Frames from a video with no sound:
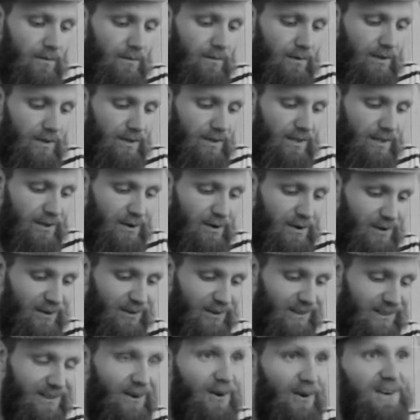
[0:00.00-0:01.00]
what are they
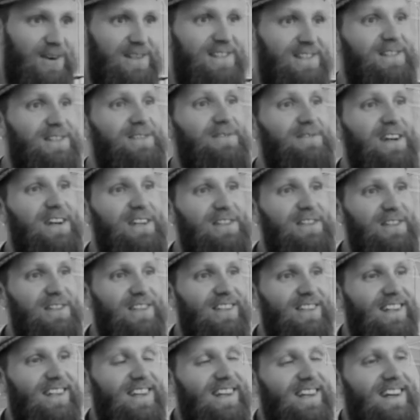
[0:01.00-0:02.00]
called, Orange
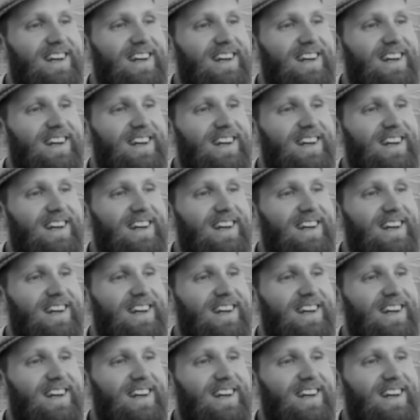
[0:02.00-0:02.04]
Innovation,